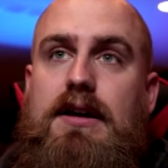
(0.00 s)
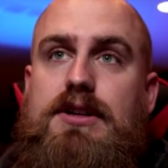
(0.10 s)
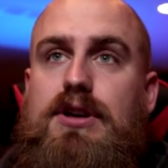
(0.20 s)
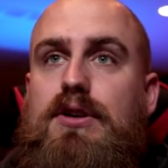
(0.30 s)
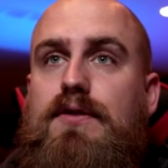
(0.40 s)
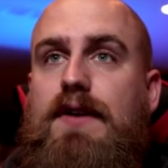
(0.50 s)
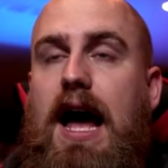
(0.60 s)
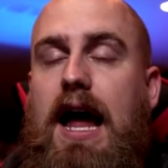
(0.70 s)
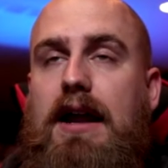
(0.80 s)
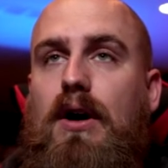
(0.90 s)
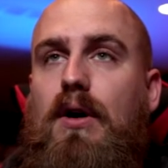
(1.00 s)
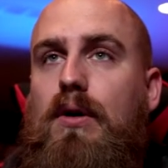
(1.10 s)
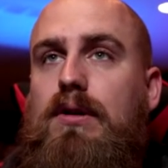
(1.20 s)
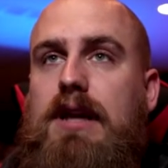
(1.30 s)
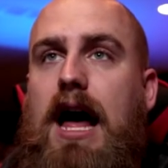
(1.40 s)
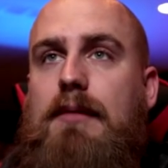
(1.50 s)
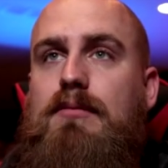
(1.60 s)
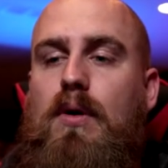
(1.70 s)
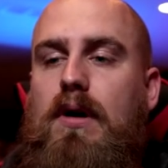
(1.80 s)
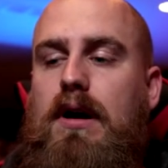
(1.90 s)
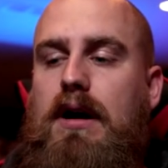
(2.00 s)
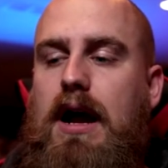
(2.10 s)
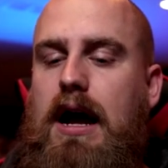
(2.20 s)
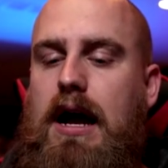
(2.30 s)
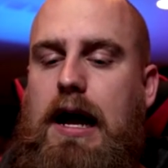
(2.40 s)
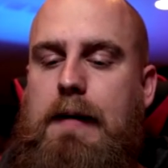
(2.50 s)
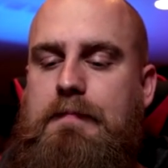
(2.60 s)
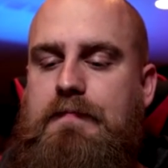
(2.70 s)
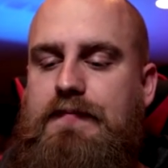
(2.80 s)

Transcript: So you've got a whole lot more um,